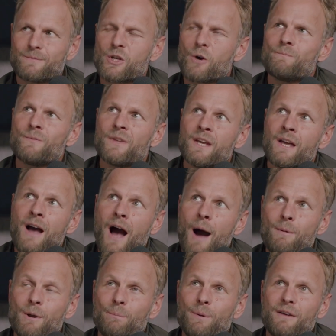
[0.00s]
So
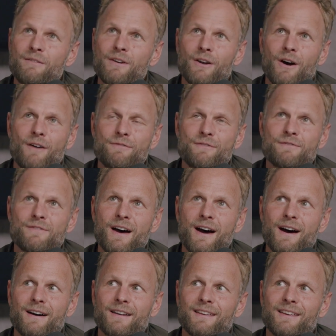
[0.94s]
I'm going to pivot off of
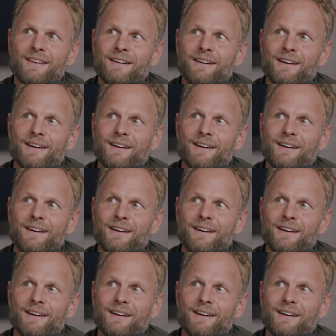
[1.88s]
that